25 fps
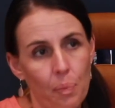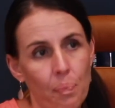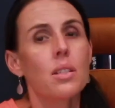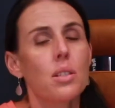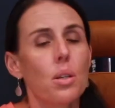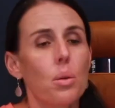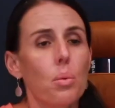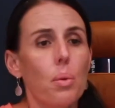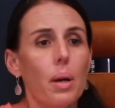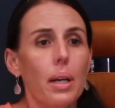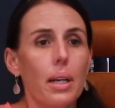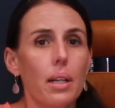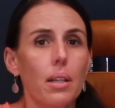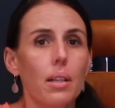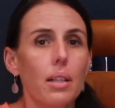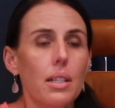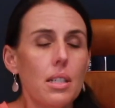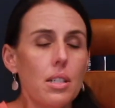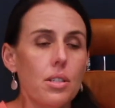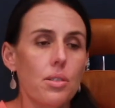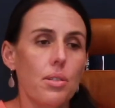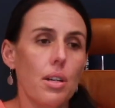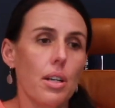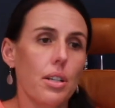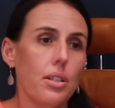So what he'll
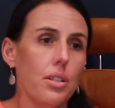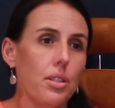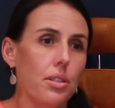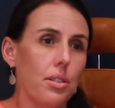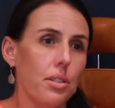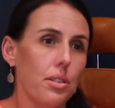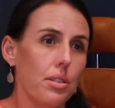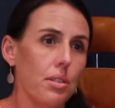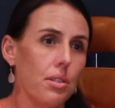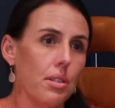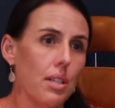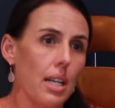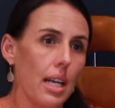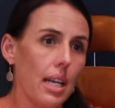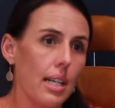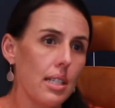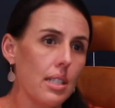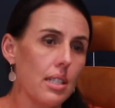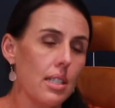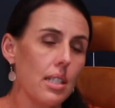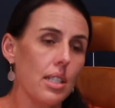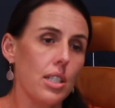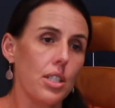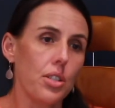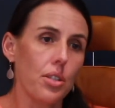instruct you to do
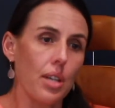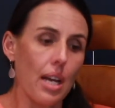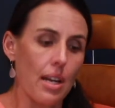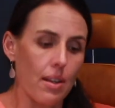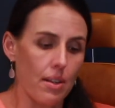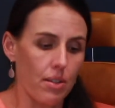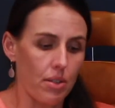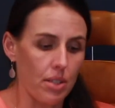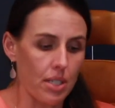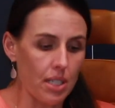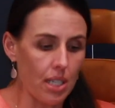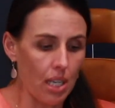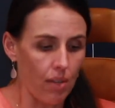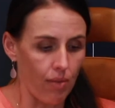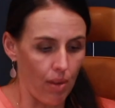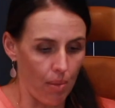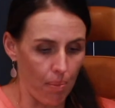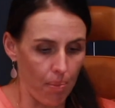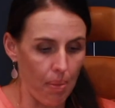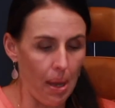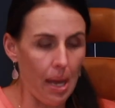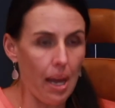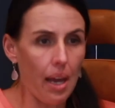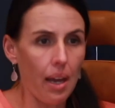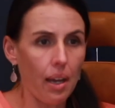next is you receive a
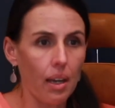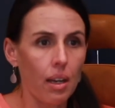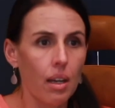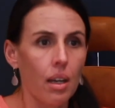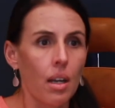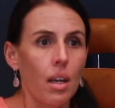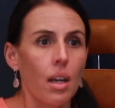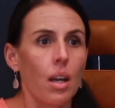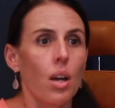bag